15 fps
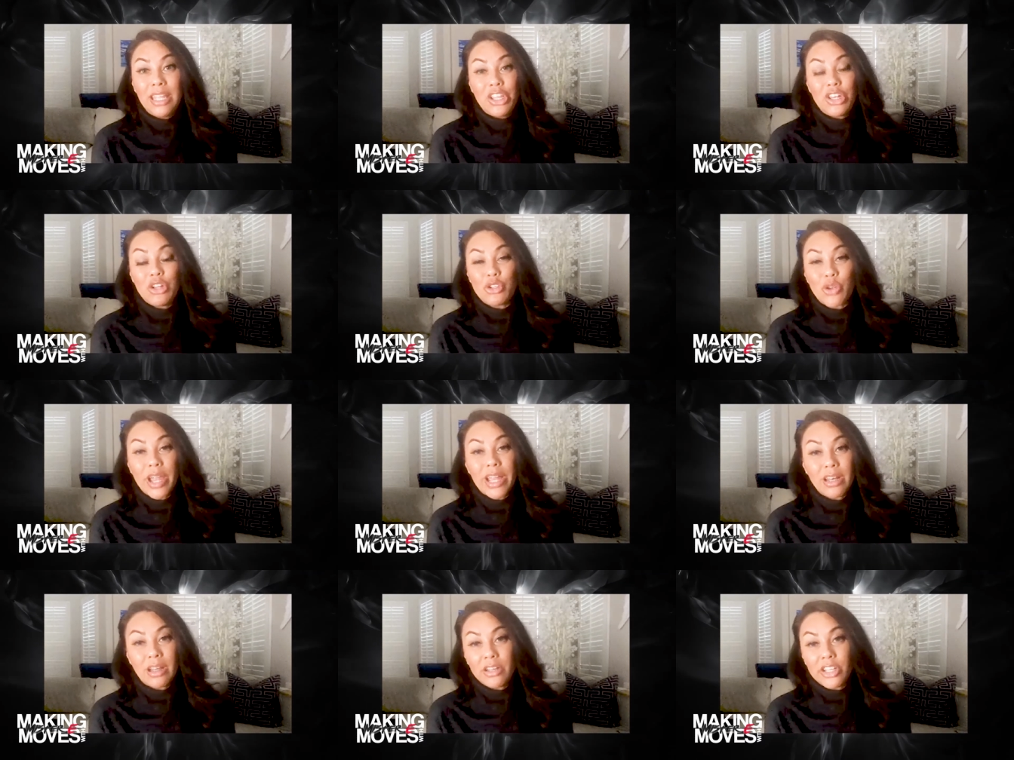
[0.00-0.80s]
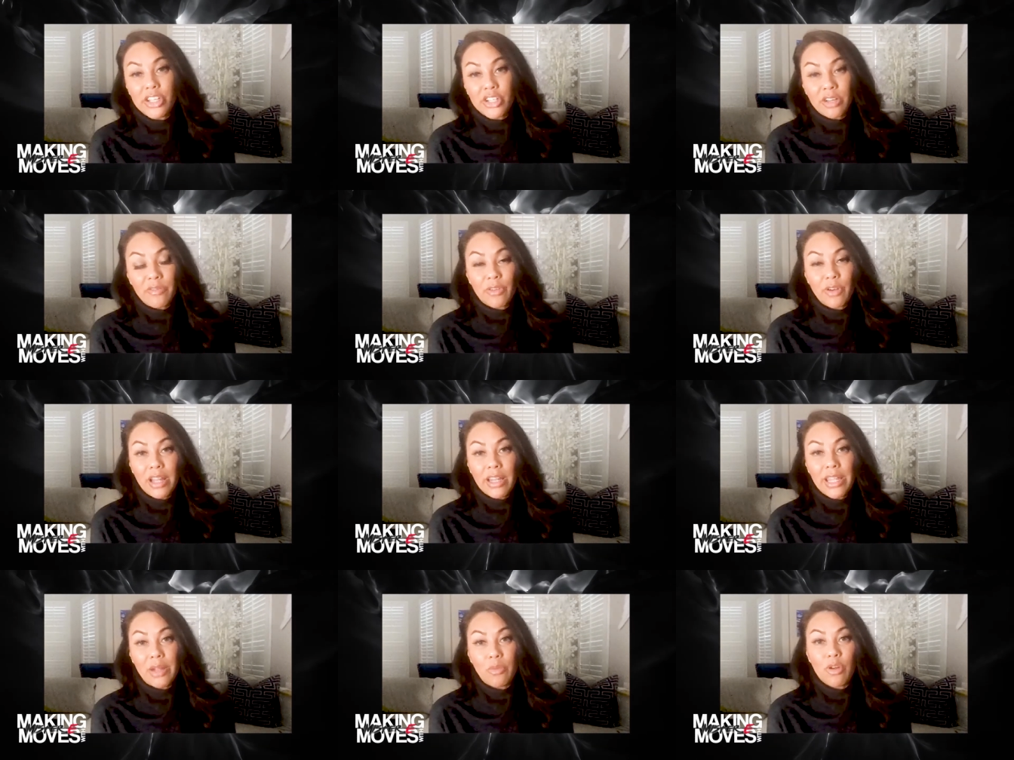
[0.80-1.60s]
you know, trying to audition for
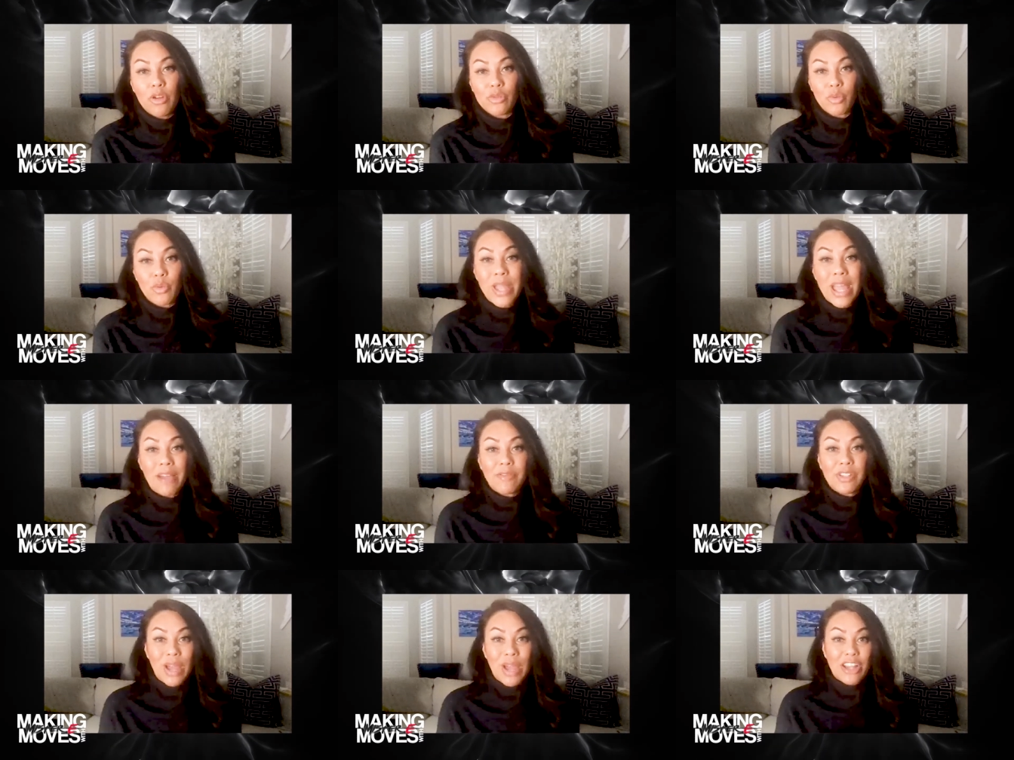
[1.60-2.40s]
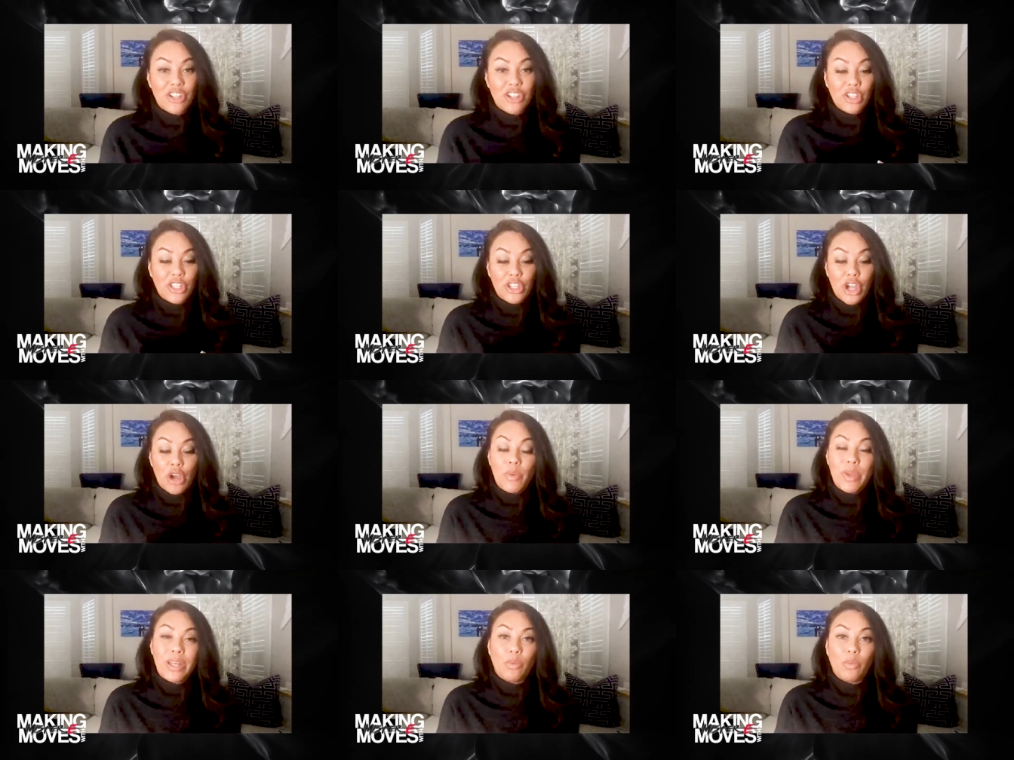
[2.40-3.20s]
LA roles where we have to actually
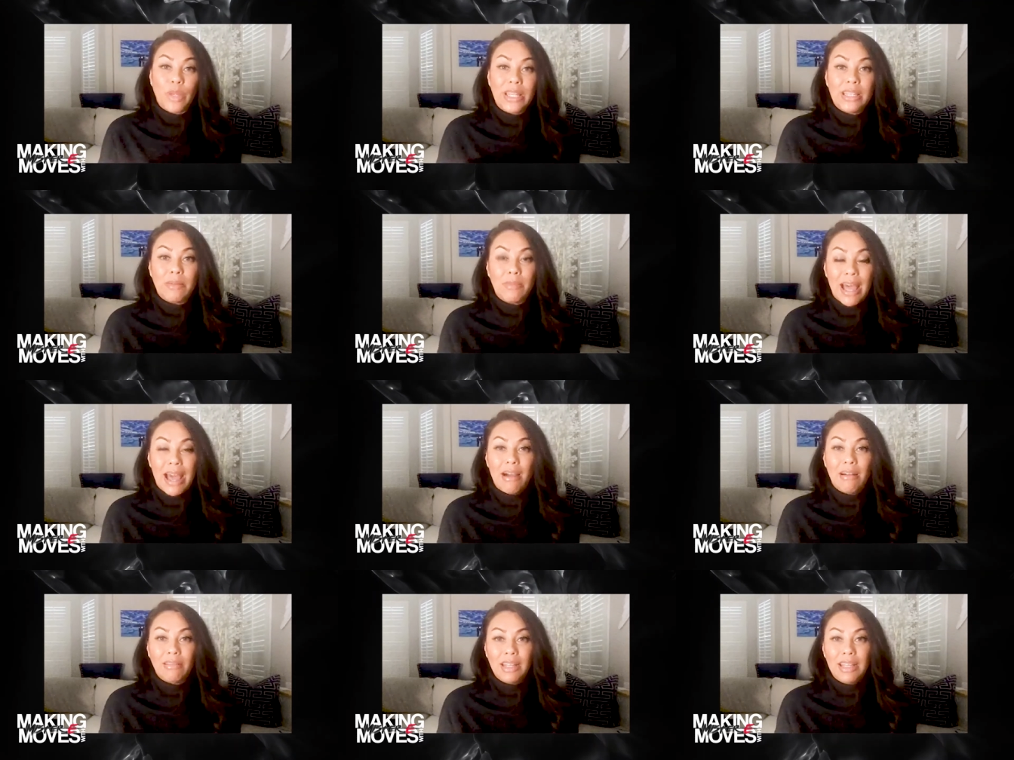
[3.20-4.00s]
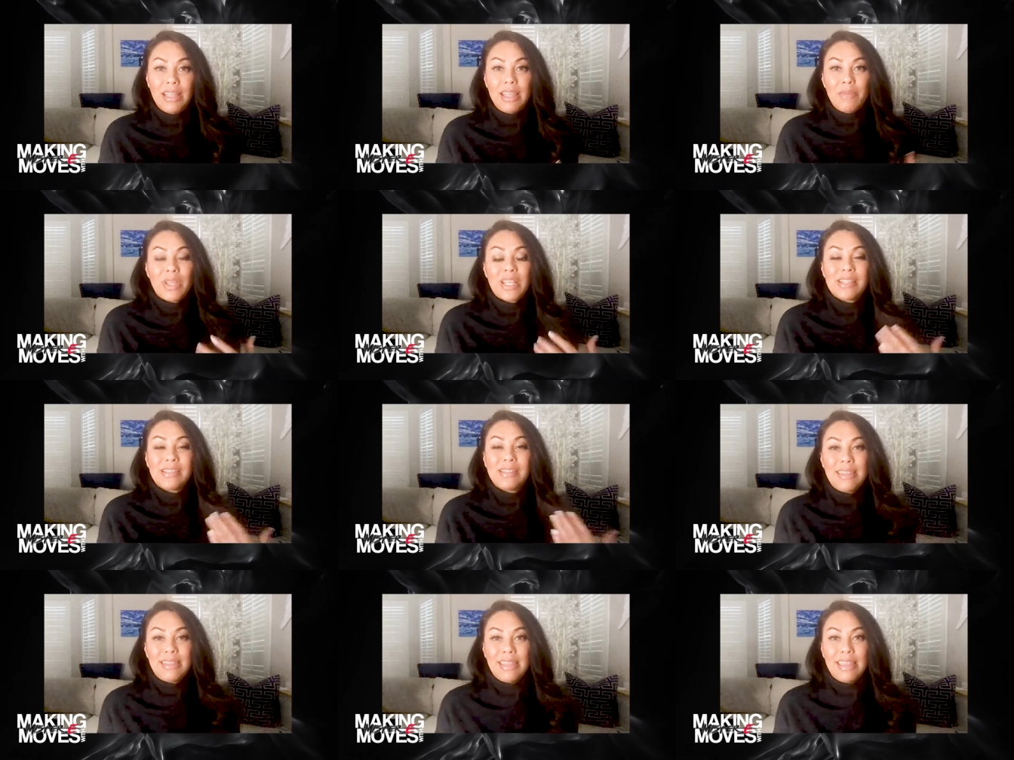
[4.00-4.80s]
go in and weed them out because
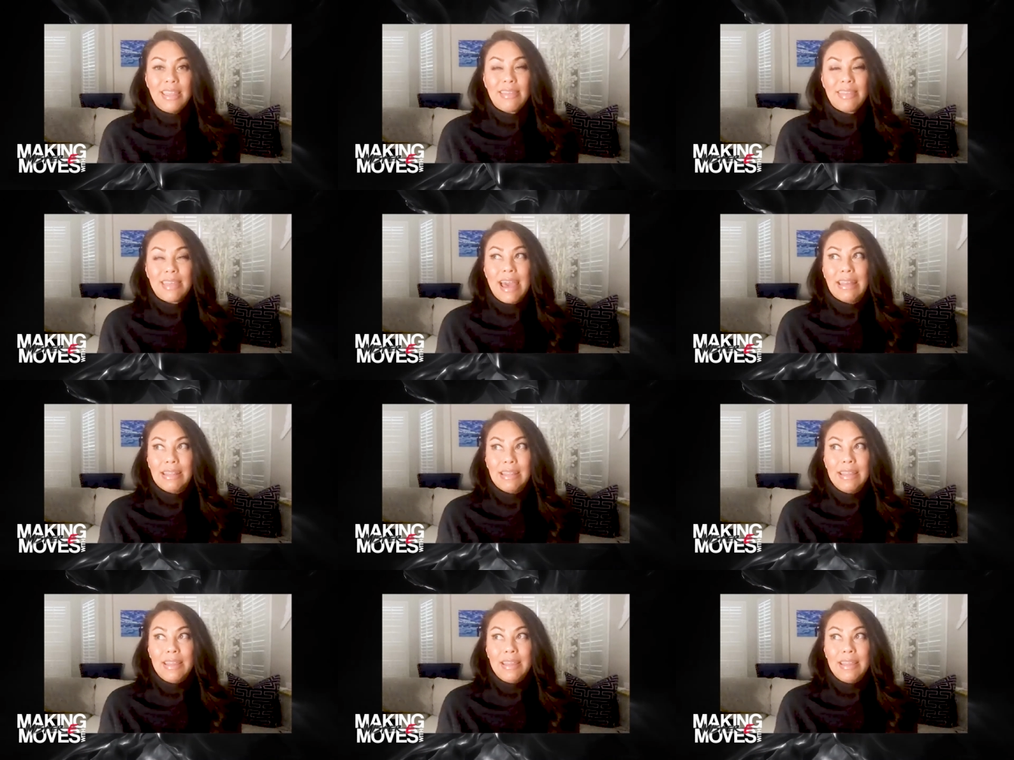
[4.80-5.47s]
they think that,